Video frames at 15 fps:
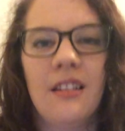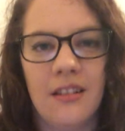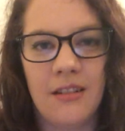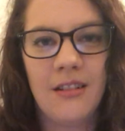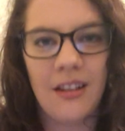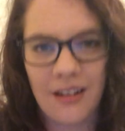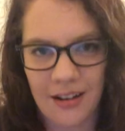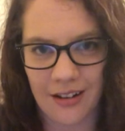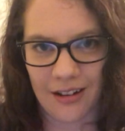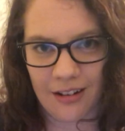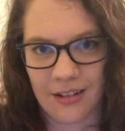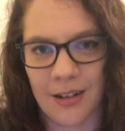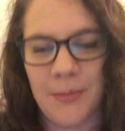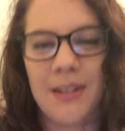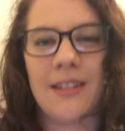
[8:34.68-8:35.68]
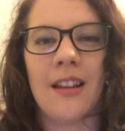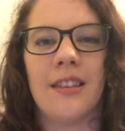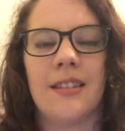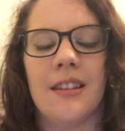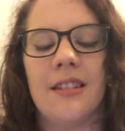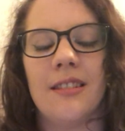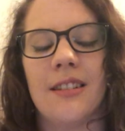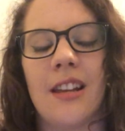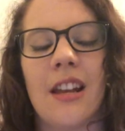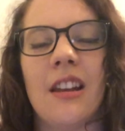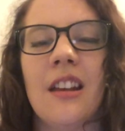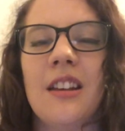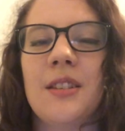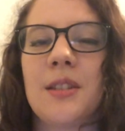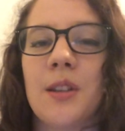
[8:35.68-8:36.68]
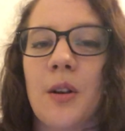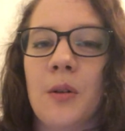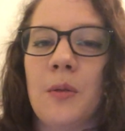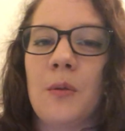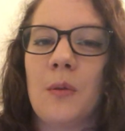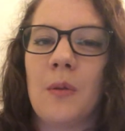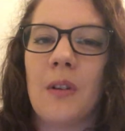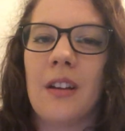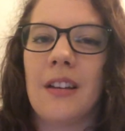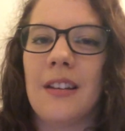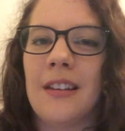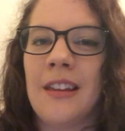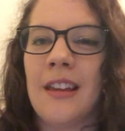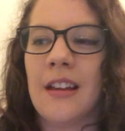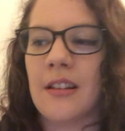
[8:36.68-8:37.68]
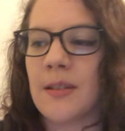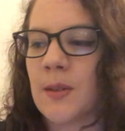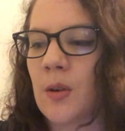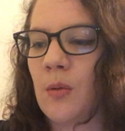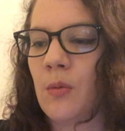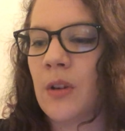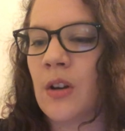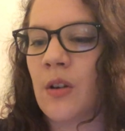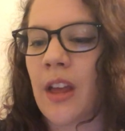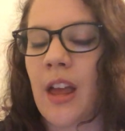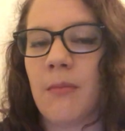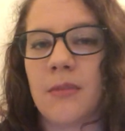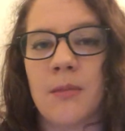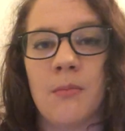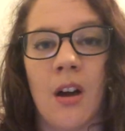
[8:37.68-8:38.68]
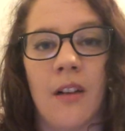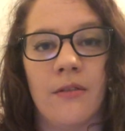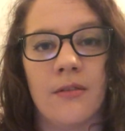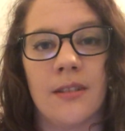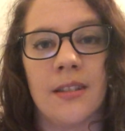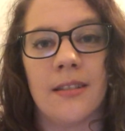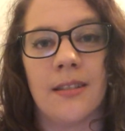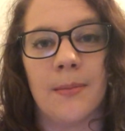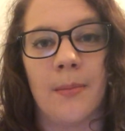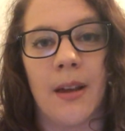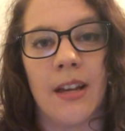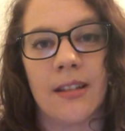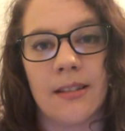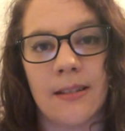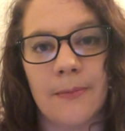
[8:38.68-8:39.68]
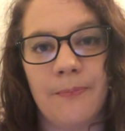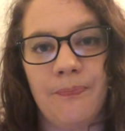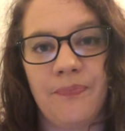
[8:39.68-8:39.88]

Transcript: No, let me start the sentence again. So, yeah, so we know Captain Marvel's in space,